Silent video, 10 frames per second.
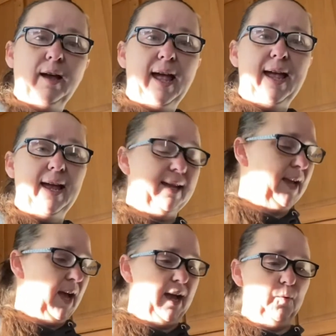And
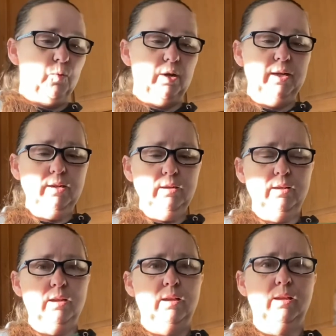I won
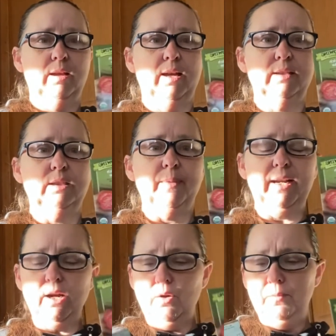a
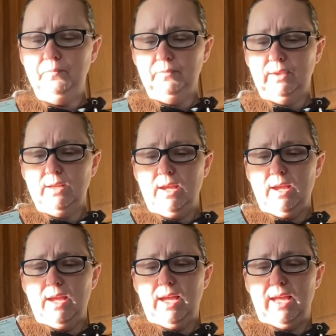tomato
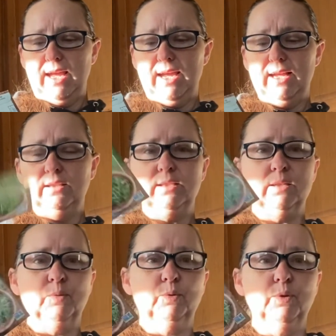and
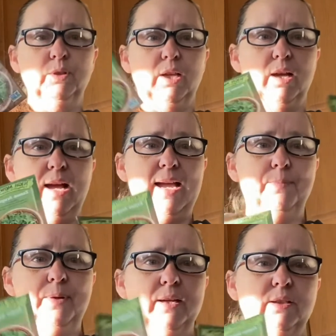some arugula. I
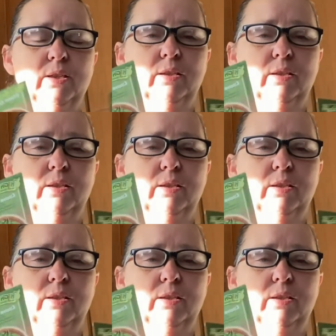picked